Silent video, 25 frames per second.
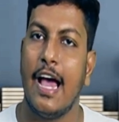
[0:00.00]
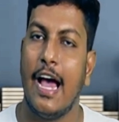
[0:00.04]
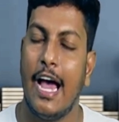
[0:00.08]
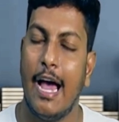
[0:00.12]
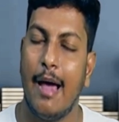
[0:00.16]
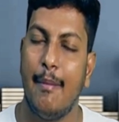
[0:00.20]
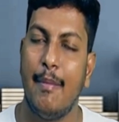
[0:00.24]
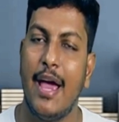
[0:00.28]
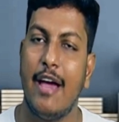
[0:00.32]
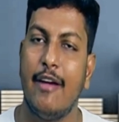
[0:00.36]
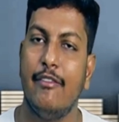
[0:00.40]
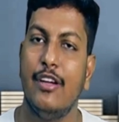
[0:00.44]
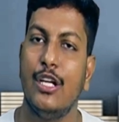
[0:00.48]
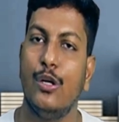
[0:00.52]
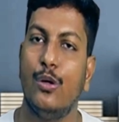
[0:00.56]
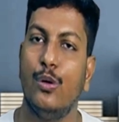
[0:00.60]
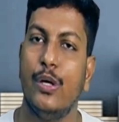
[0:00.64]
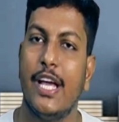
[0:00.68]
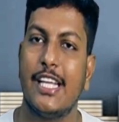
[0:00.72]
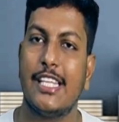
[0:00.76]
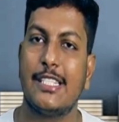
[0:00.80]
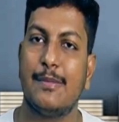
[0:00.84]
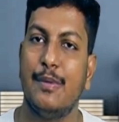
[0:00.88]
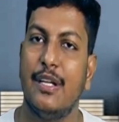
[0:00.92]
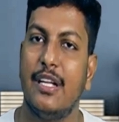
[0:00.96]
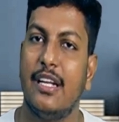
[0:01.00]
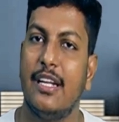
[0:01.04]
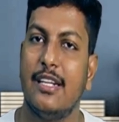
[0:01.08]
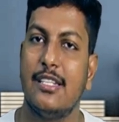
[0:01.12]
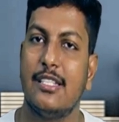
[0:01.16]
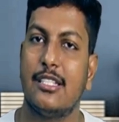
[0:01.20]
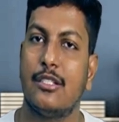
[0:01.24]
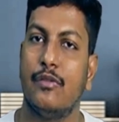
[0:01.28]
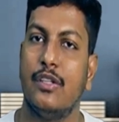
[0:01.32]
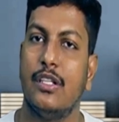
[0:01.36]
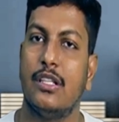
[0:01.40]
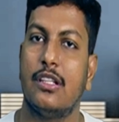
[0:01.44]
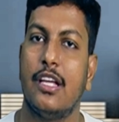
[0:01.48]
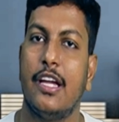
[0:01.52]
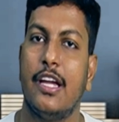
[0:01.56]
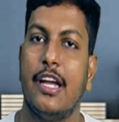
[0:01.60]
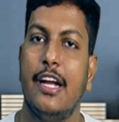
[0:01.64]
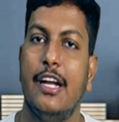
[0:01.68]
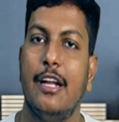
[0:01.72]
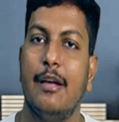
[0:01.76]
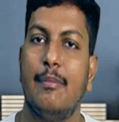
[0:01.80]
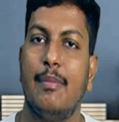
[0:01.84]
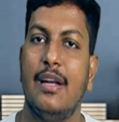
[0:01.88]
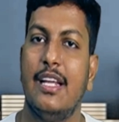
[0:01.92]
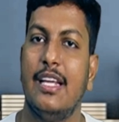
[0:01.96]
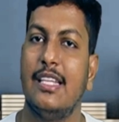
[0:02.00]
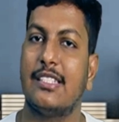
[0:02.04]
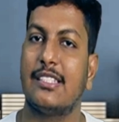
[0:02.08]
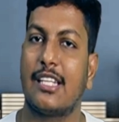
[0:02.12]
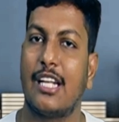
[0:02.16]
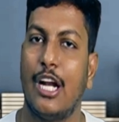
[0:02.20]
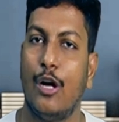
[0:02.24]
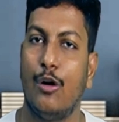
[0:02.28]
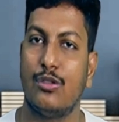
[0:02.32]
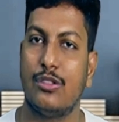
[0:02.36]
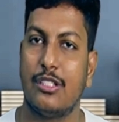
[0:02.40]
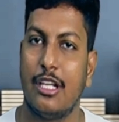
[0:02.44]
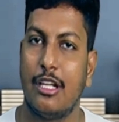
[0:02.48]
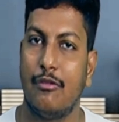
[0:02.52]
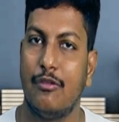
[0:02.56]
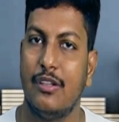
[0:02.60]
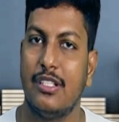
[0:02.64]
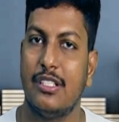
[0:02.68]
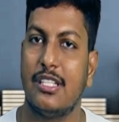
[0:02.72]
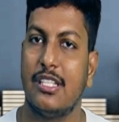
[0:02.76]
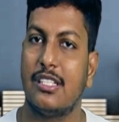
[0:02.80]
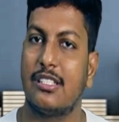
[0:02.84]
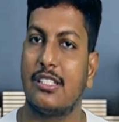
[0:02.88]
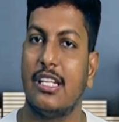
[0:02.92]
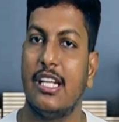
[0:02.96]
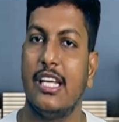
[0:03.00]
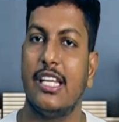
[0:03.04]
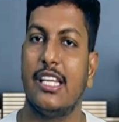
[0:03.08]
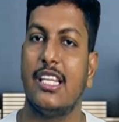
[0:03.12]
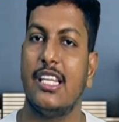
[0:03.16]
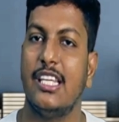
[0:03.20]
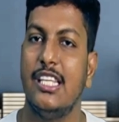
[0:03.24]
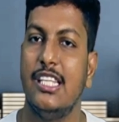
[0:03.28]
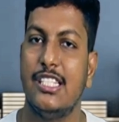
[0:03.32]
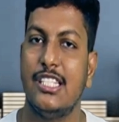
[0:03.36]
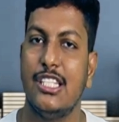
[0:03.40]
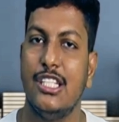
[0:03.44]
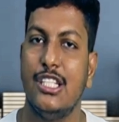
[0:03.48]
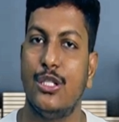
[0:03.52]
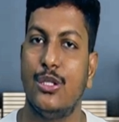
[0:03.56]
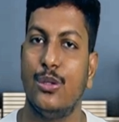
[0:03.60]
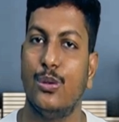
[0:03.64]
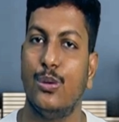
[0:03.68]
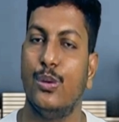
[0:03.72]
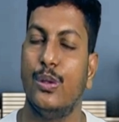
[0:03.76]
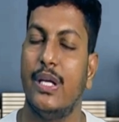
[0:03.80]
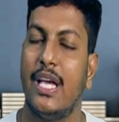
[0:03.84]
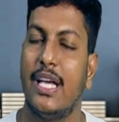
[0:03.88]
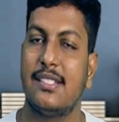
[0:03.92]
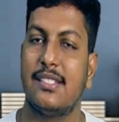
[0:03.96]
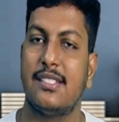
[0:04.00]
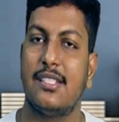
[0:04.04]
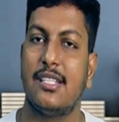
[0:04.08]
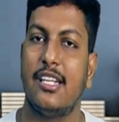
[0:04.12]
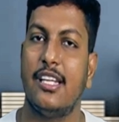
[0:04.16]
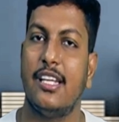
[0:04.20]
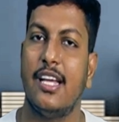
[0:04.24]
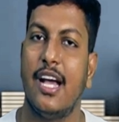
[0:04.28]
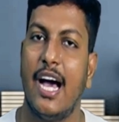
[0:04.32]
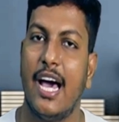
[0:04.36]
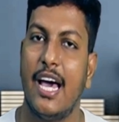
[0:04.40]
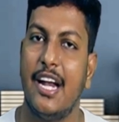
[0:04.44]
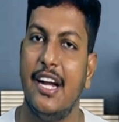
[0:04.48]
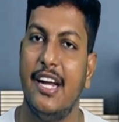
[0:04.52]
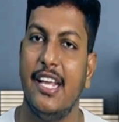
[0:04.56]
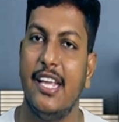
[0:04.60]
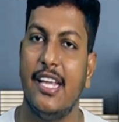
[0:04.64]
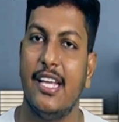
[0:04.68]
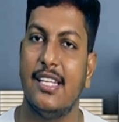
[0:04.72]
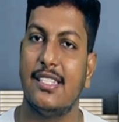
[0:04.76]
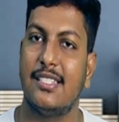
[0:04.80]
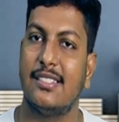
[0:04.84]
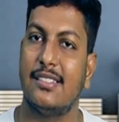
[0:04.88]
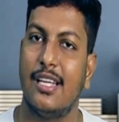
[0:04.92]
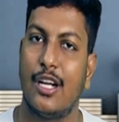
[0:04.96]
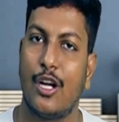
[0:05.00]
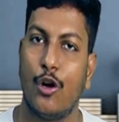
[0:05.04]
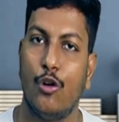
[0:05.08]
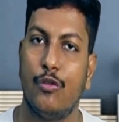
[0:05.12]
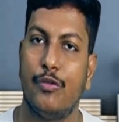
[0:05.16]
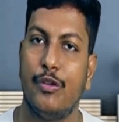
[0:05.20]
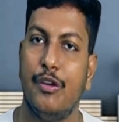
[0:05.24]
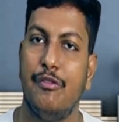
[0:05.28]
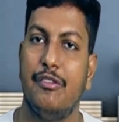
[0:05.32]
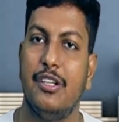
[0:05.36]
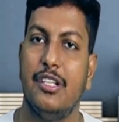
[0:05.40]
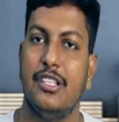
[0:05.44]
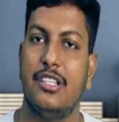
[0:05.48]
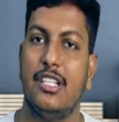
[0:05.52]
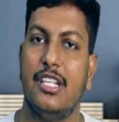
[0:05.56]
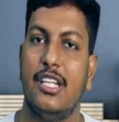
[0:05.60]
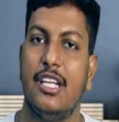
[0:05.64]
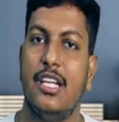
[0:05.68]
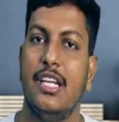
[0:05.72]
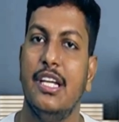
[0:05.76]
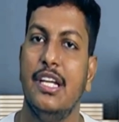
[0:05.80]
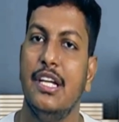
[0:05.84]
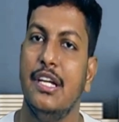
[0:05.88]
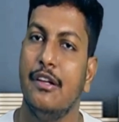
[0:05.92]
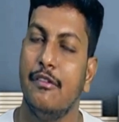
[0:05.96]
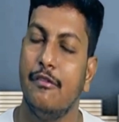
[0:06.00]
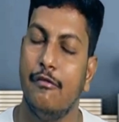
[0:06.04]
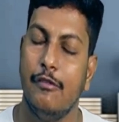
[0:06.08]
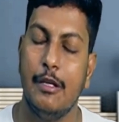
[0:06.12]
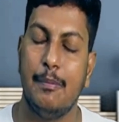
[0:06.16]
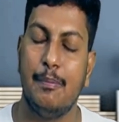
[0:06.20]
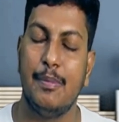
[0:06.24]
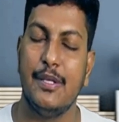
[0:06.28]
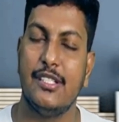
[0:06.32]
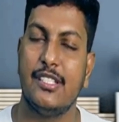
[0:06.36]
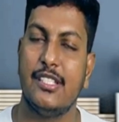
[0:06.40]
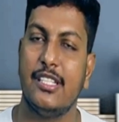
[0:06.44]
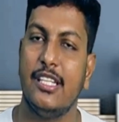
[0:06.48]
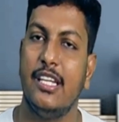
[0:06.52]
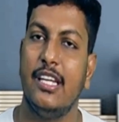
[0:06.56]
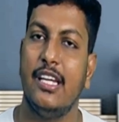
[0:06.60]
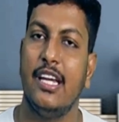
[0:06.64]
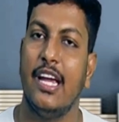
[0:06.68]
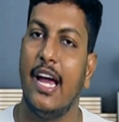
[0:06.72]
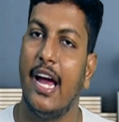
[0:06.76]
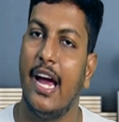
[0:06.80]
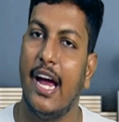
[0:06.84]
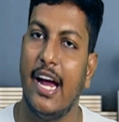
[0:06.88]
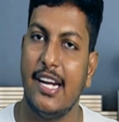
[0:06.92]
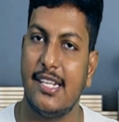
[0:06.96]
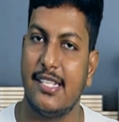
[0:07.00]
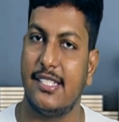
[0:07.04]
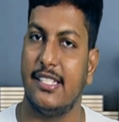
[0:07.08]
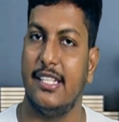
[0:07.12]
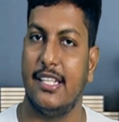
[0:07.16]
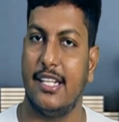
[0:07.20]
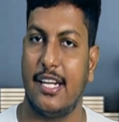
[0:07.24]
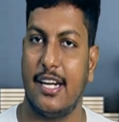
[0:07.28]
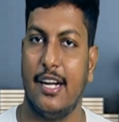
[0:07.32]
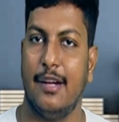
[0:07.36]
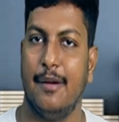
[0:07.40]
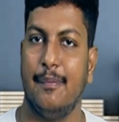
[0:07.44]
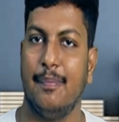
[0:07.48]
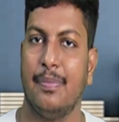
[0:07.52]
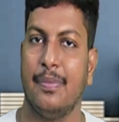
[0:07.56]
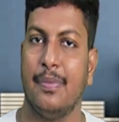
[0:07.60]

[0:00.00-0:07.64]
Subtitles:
I'm having good experience with AWS cloud services like EC2, S3, RDS, Route 53, VPC, etc.